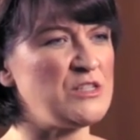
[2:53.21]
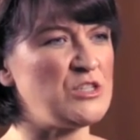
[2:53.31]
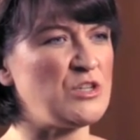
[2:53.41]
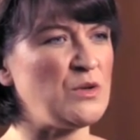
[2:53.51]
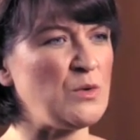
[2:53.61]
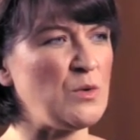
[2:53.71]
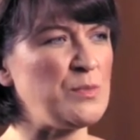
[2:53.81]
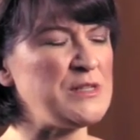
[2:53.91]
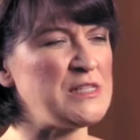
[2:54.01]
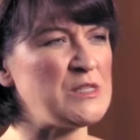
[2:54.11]
to
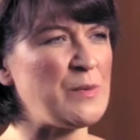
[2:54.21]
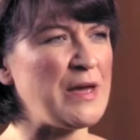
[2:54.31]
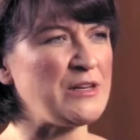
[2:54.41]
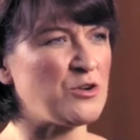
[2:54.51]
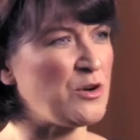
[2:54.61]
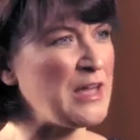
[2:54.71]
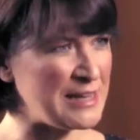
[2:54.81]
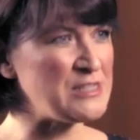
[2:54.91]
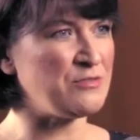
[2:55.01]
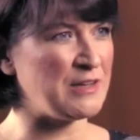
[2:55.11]
participate
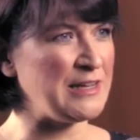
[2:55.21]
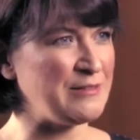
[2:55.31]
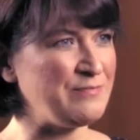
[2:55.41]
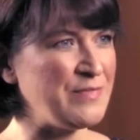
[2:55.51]
creatively